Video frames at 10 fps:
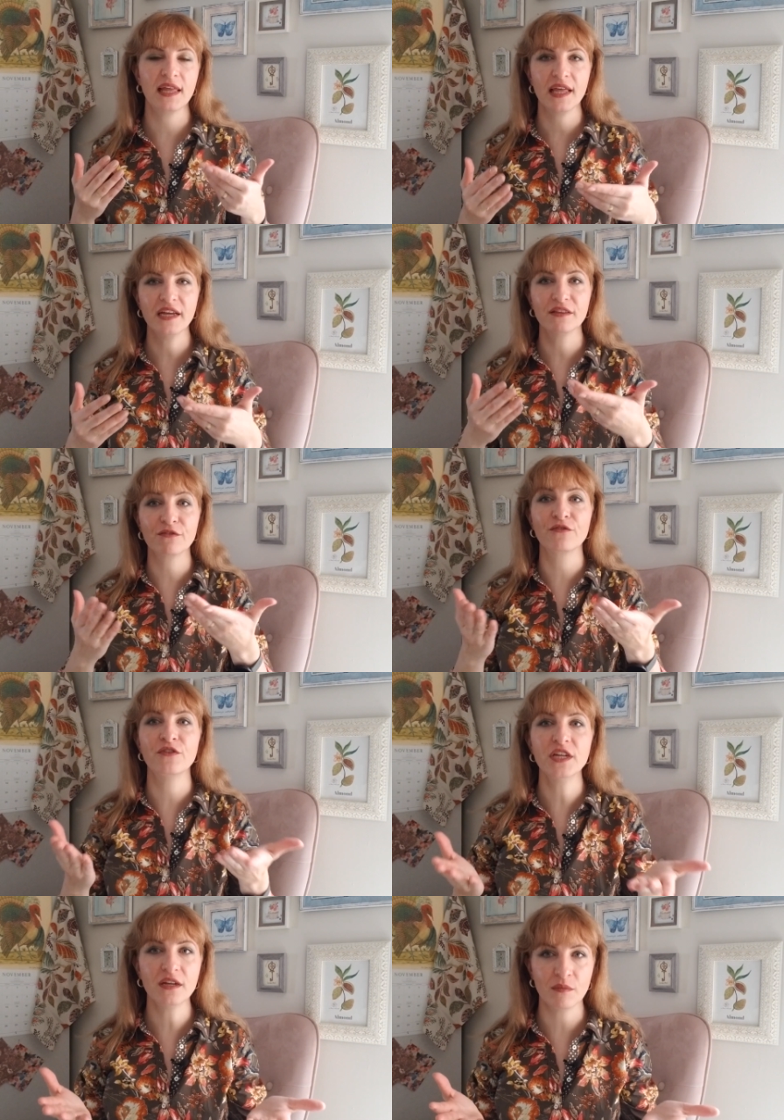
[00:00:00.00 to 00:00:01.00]
I like the
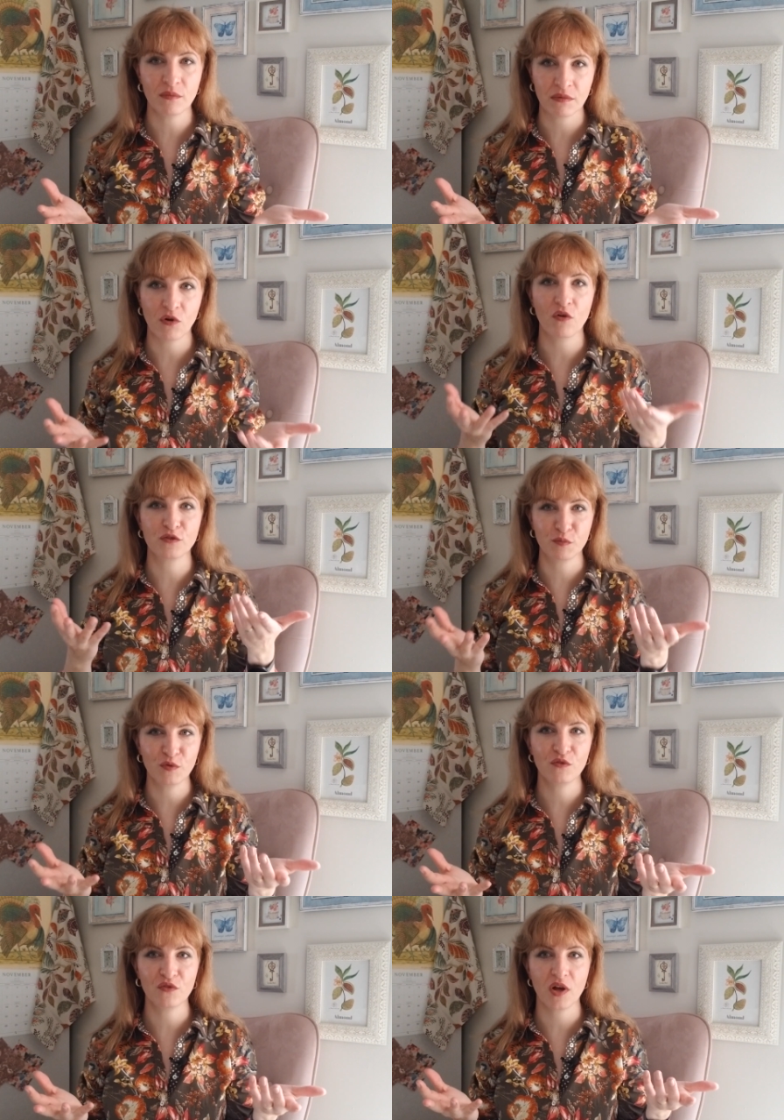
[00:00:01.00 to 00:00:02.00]
freedom of
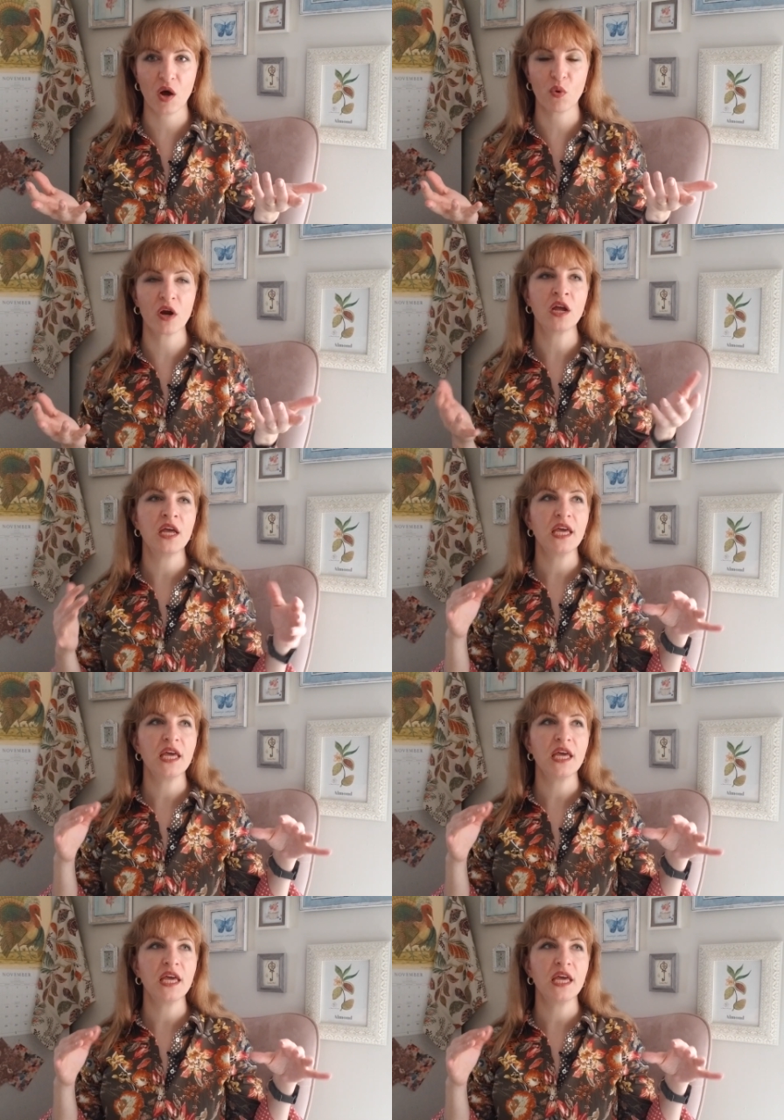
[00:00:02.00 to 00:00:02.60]
Spoonflower.